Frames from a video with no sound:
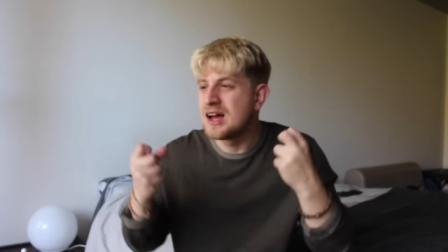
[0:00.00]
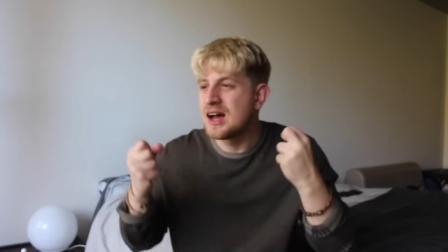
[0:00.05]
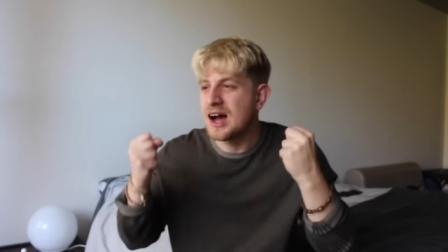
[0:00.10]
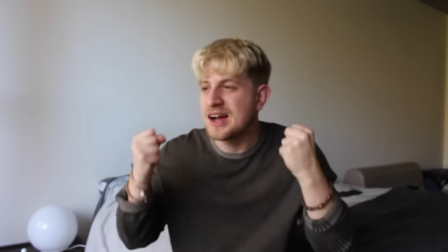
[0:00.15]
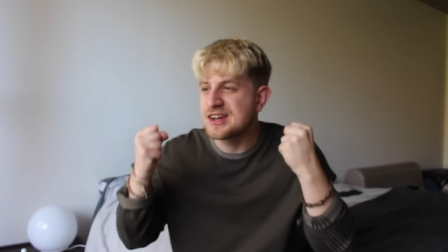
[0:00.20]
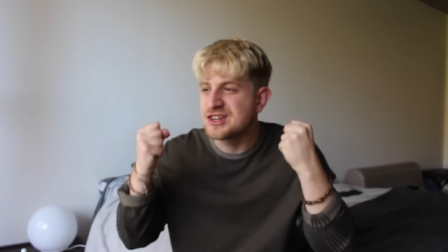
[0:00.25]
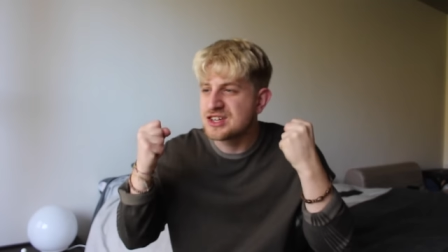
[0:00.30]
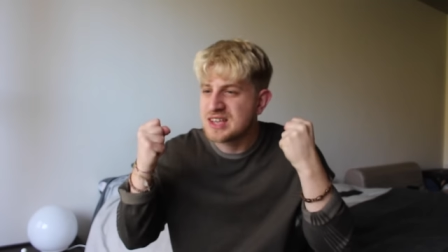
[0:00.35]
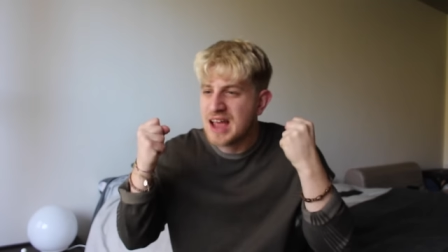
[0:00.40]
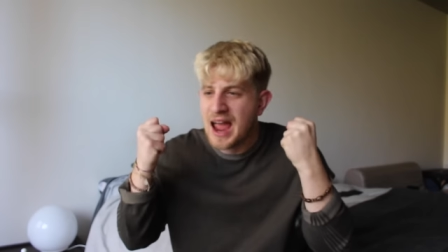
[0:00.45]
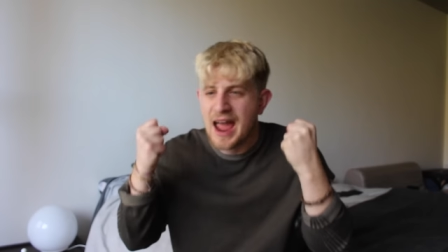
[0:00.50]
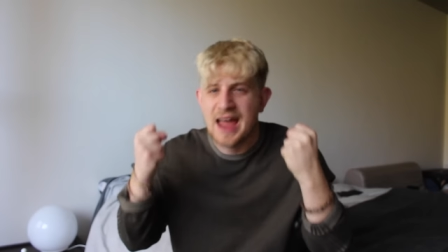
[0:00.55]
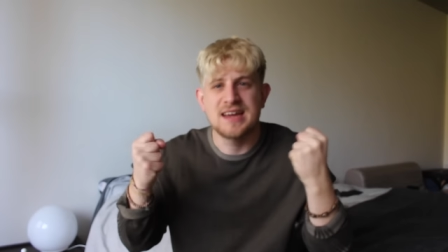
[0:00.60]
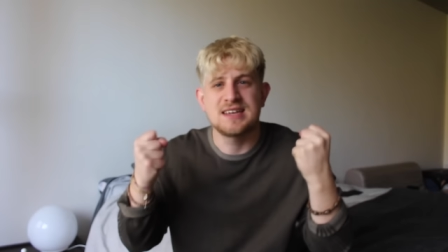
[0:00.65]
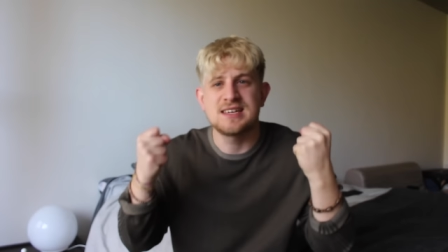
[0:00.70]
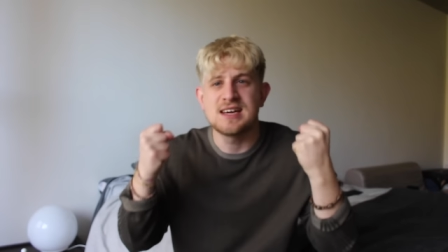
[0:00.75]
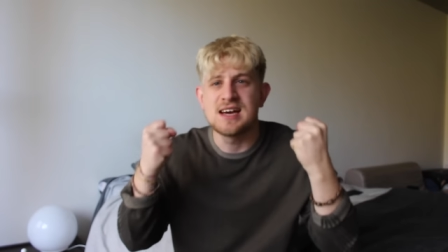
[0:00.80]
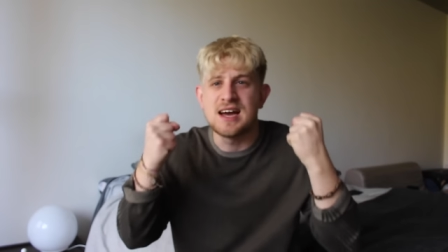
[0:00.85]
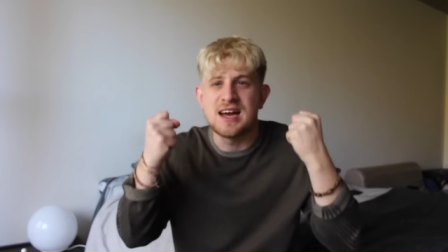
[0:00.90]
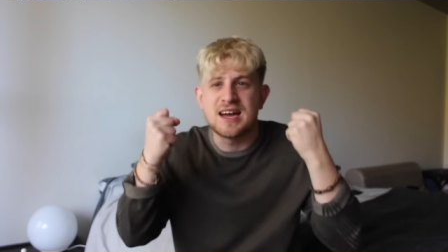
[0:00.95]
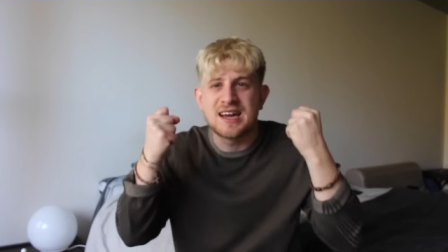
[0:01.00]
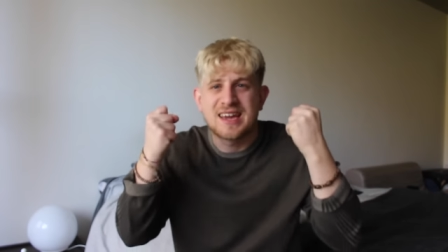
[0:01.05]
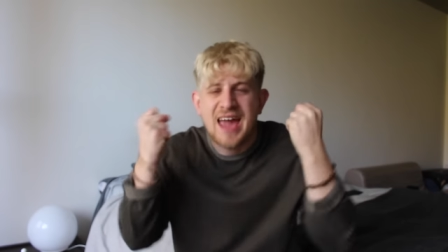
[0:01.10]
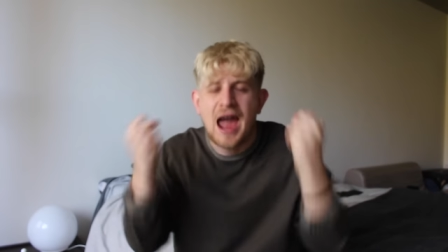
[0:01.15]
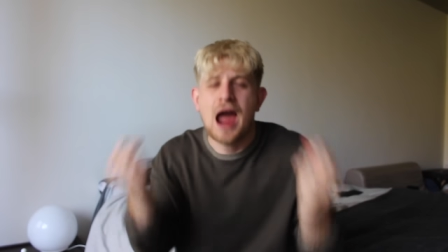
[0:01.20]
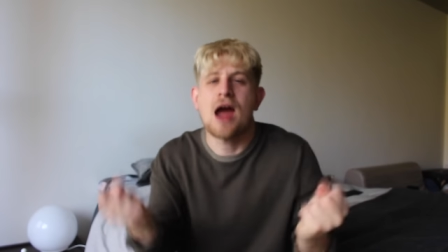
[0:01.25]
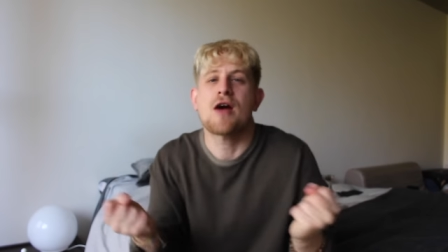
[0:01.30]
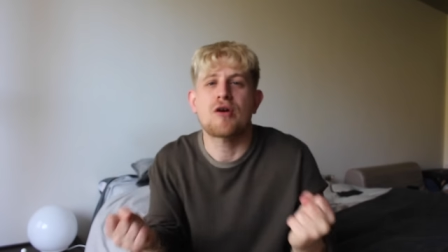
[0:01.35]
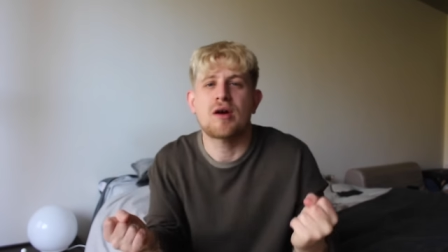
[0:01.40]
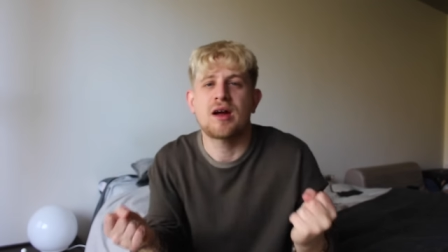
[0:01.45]
I just hate
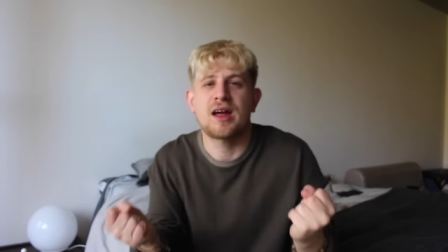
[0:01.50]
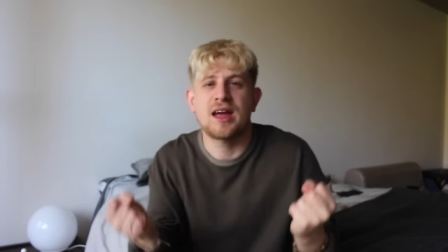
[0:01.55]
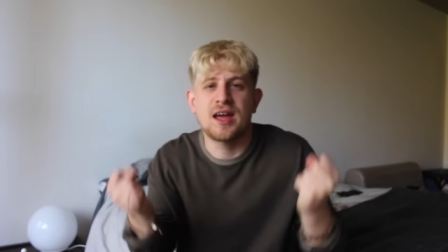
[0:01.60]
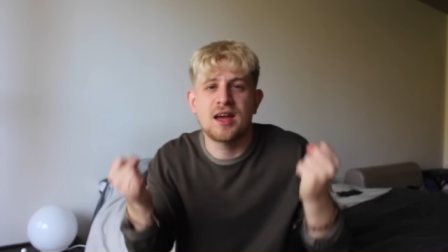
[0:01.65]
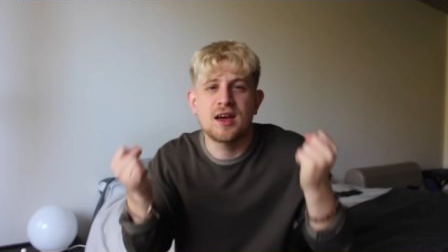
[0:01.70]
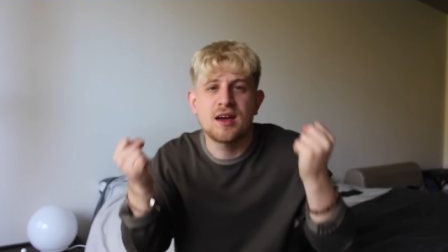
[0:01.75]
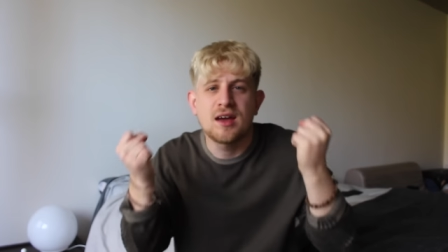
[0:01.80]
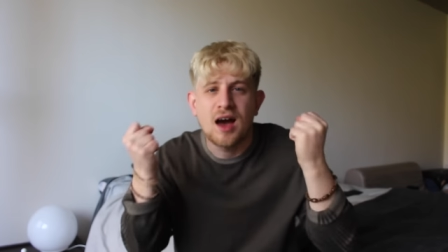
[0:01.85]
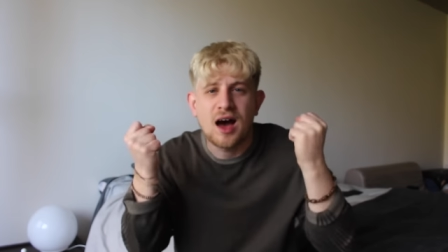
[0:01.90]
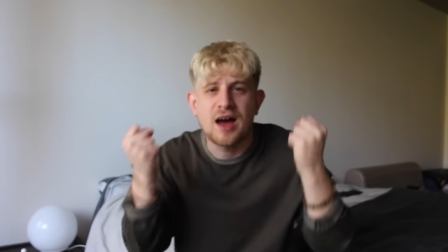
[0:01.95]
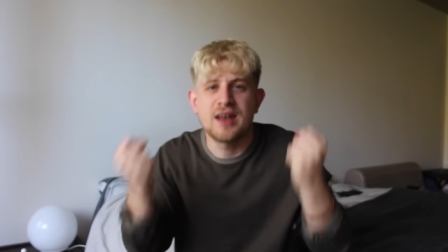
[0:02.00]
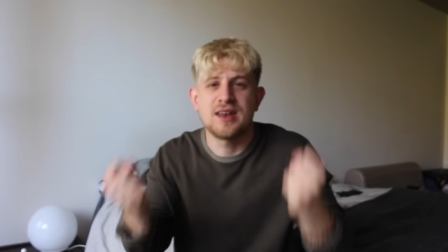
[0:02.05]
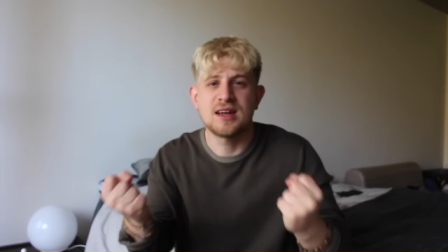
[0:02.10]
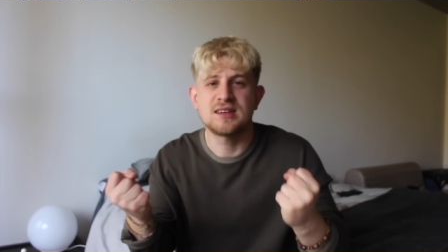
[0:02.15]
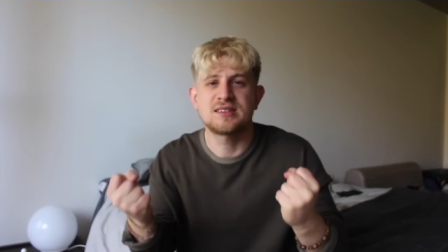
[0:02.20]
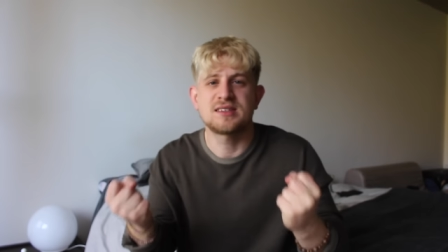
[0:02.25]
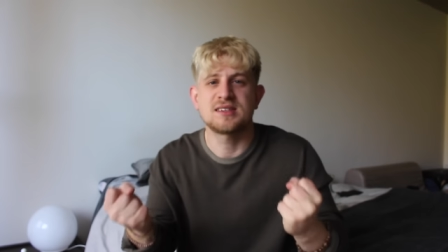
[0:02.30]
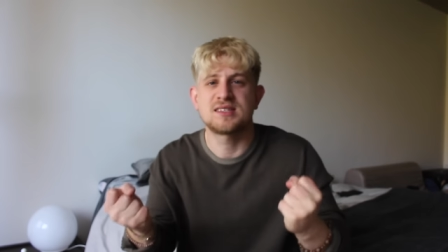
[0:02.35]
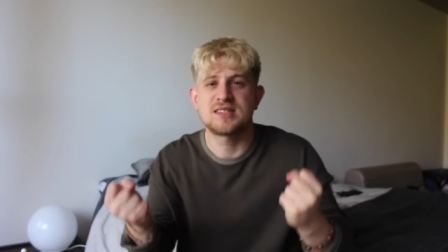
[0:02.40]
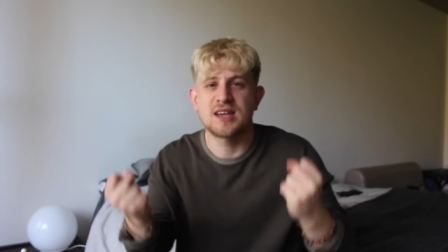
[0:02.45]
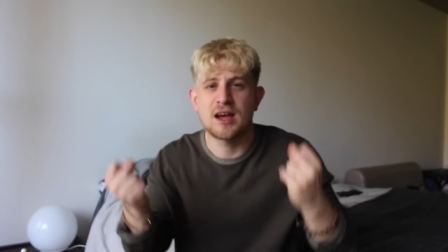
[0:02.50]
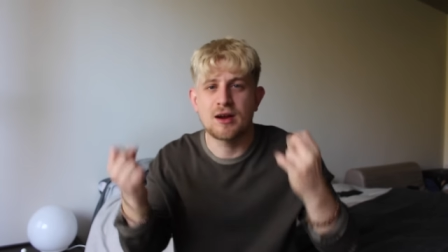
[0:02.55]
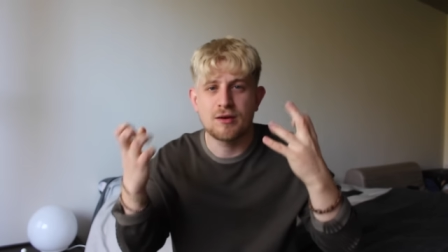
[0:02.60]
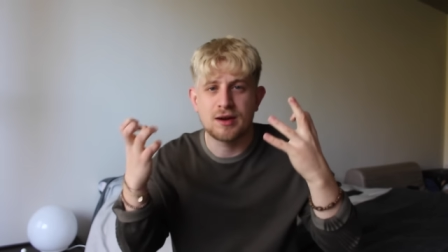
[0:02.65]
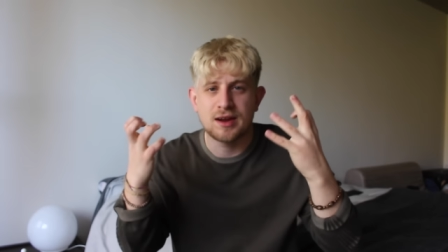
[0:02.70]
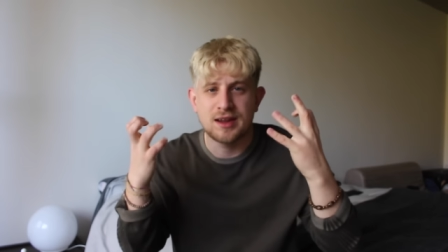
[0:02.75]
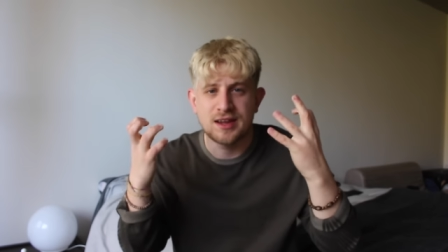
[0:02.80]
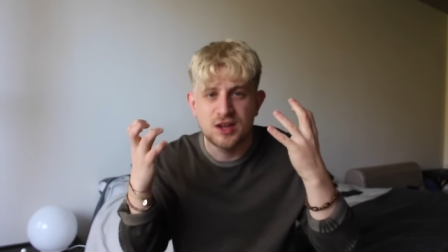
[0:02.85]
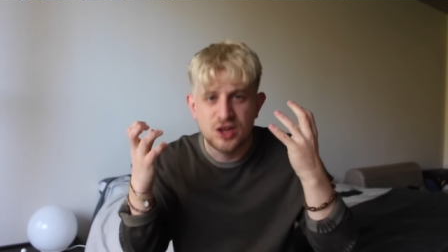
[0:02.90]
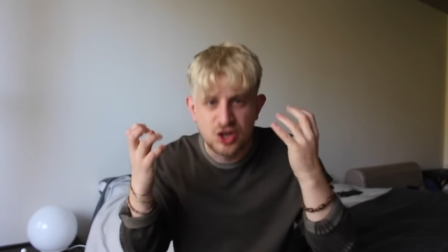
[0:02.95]
carrying
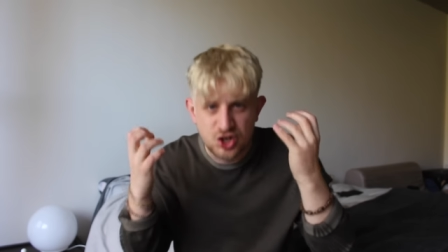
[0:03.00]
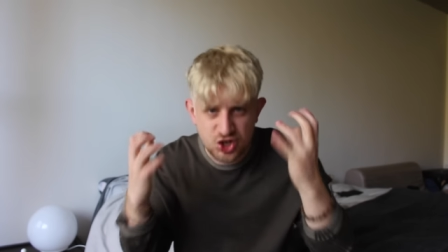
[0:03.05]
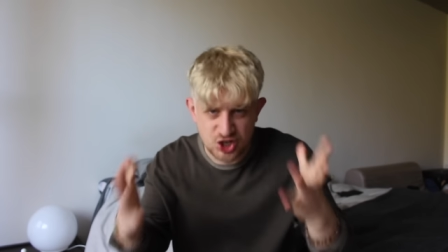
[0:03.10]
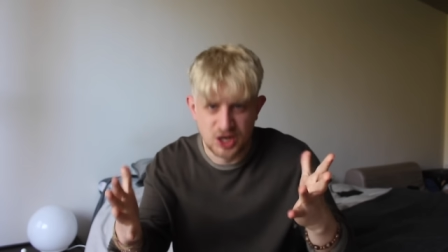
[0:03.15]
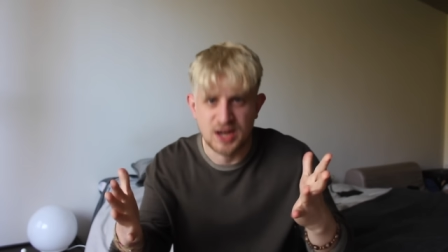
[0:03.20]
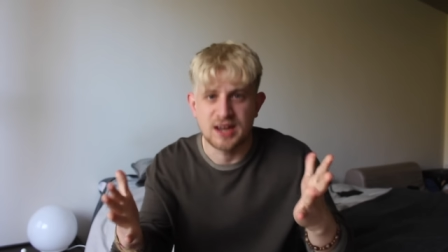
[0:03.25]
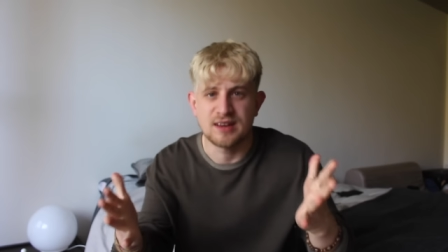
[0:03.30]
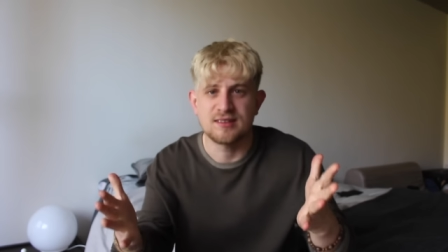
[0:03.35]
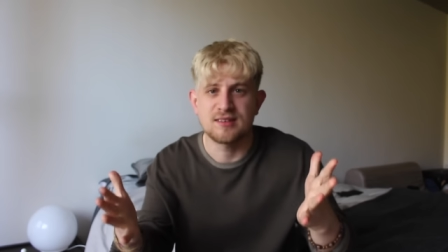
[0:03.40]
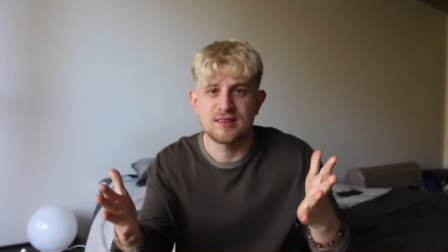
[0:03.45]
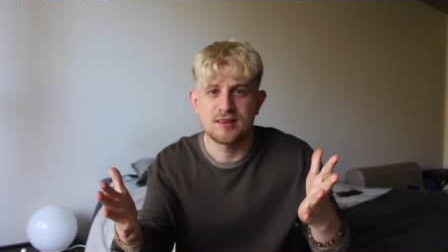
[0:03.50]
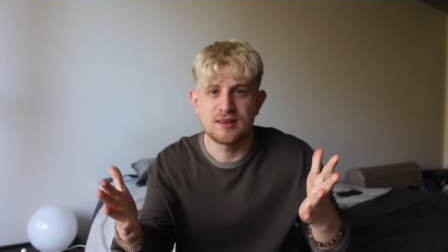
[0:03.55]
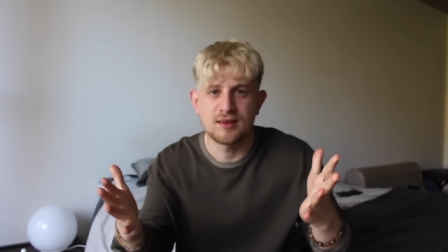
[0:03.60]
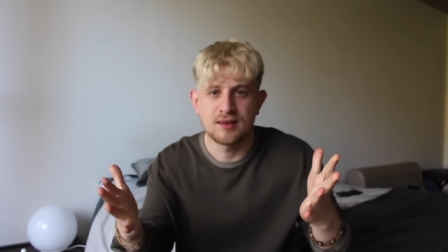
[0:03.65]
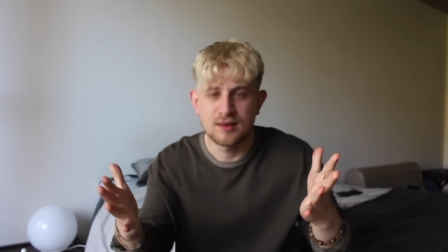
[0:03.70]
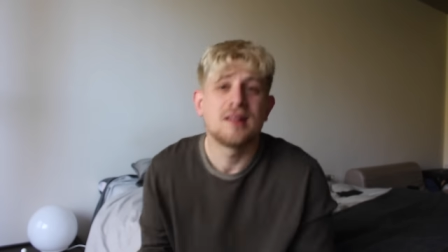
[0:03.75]
unnecessary shit.